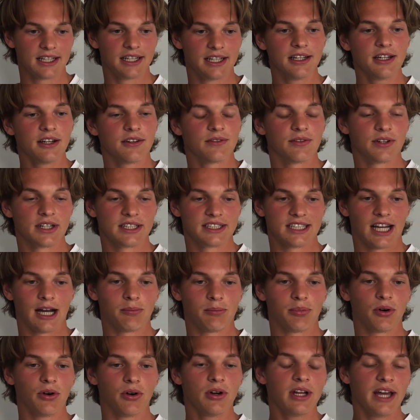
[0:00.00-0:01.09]
into the
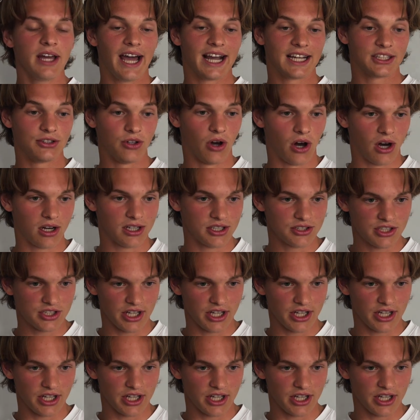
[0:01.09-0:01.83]
eyes directly.